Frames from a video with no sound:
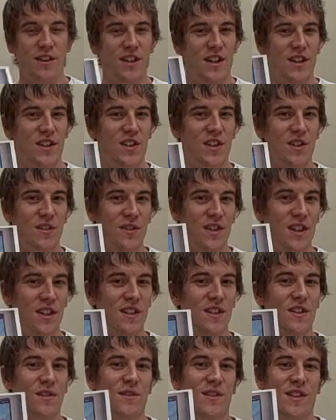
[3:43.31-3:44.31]

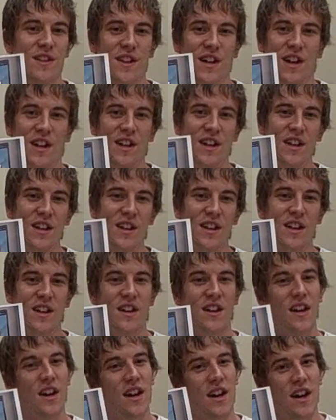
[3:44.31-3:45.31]
touchscreen, so it's not
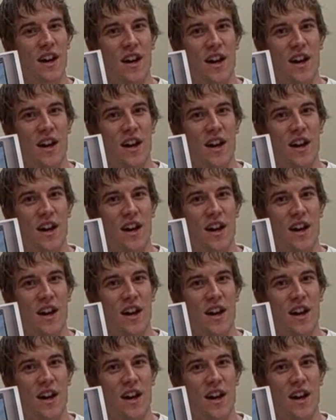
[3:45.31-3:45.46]
e-ink.